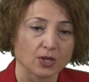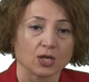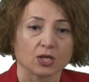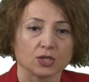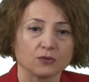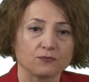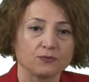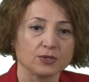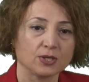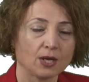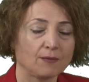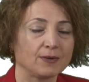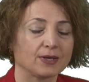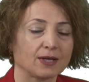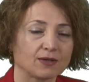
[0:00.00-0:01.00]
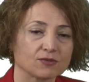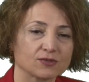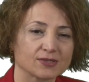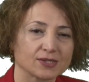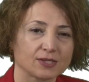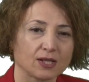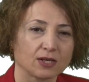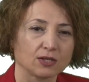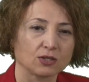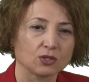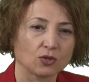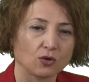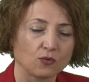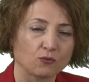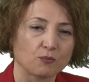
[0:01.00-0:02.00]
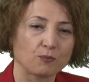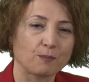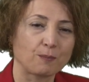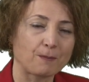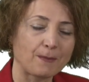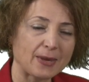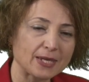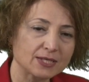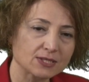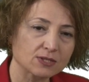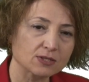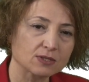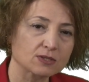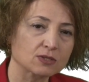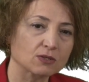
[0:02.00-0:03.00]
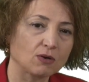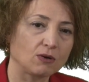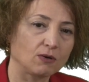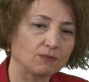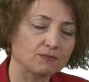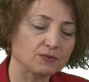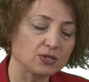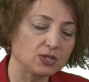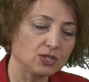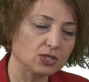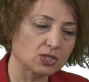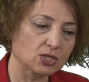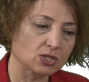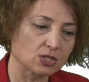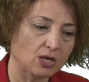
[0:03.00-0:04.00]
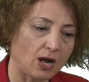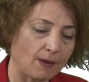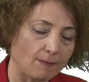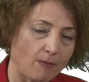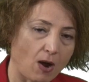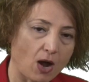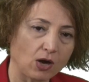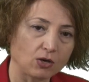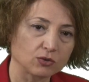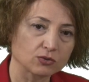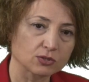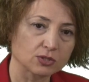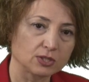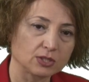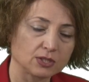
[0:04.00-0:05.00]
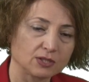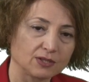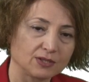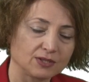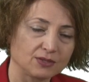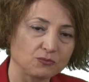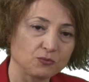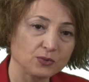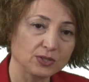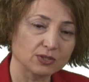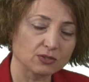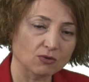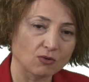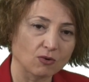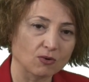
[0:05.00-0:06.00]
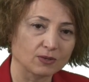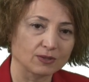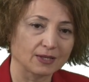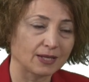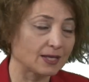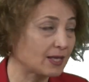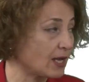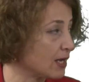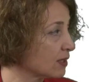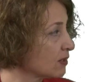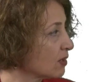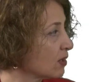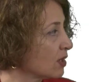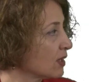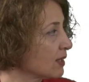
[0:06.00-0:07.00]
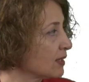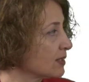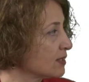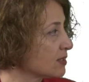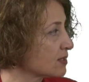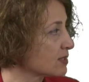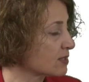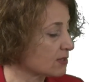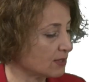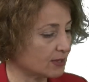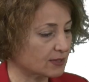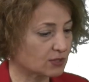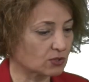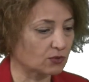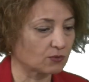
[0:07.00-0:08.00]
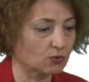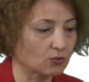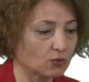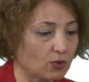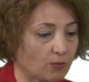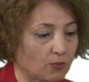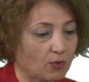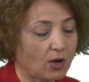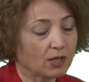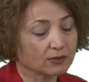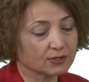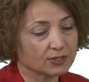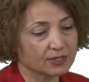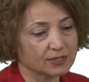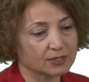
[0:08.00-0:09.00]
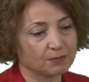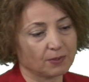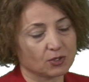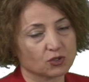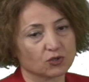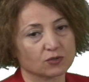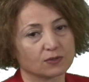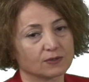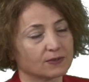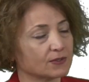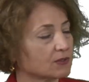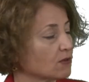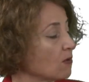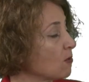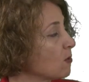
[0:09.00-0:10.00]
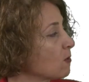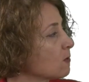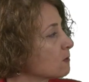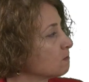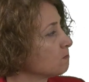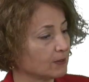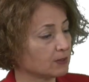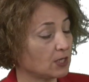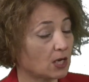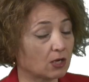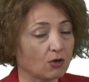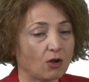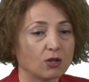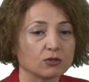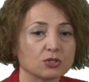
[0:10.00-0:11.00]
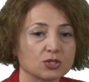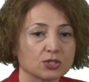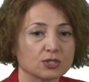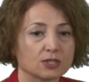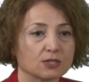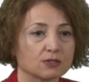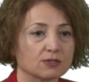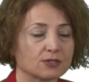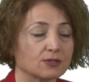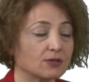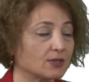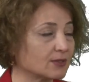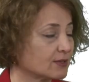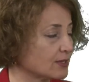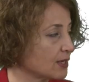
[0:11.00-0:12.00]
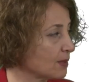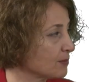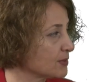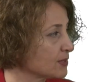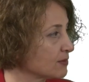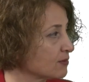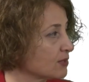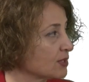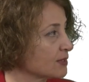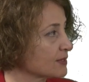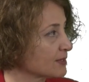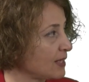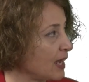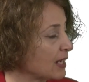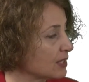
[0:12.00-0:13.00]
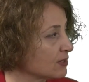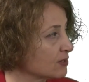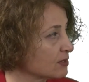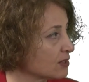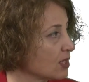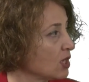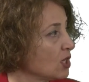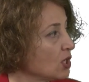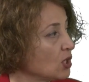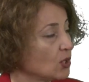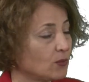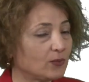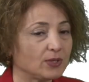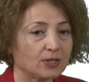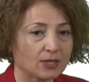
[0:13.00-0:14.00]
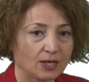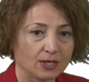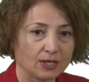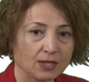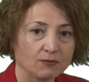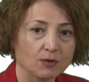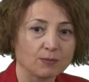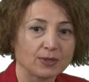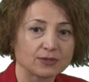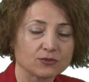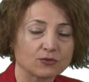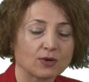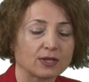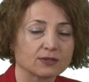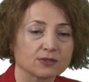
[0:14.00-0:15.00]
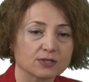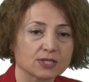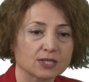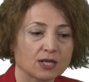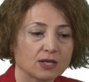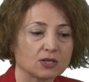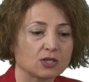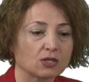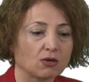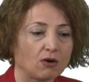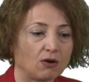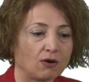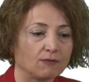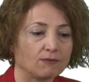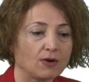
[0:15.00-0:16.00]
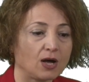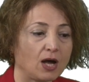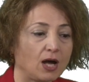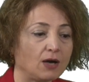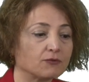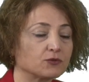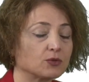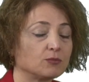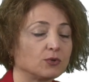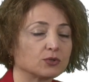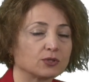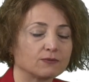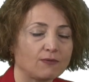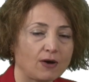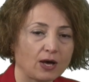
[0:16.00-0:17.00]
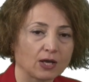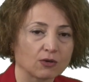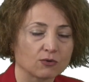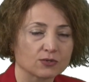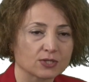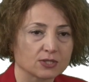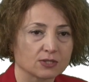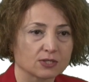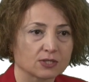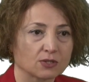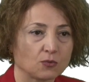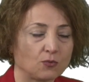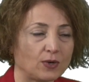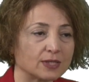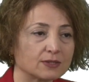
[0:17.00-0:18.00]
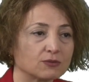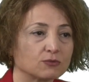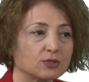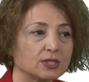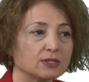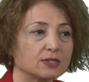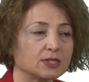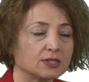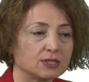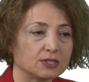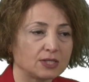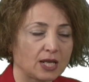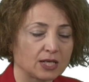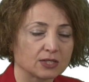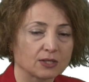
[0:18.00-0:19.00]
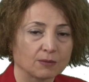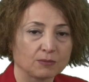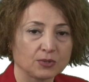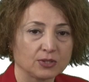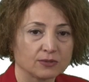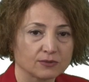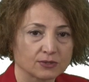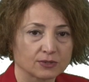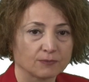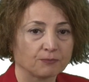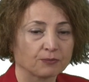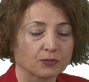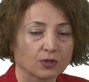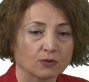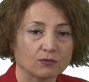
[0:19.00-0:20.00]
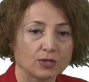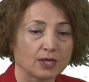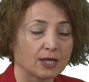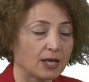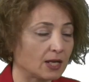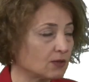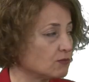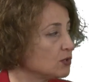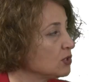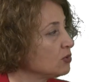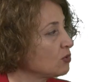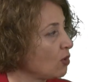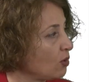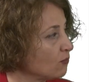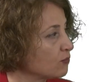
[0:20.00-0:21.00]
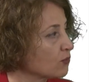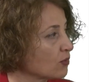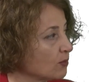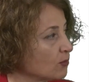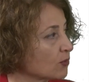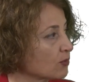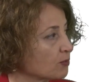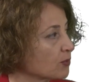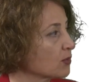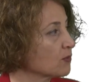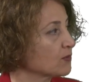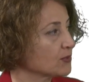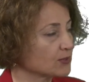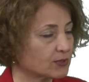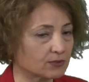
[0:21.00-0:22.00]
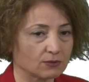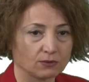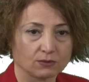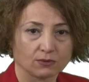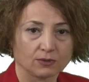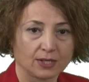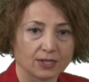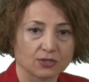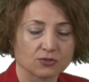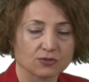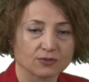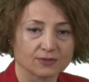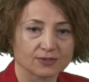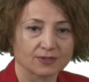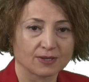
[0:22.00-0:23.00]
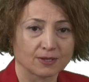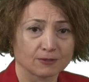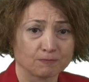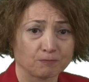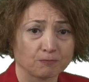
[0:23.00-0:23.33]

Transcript: If we have an understanding of basics of each compound in wheat kernel, again, as crop quality specialist or technologist, cereal chemist, cereal scientist, we can a better understanding of how to modify our system, what really the data means. Again, we know from our previous lectures that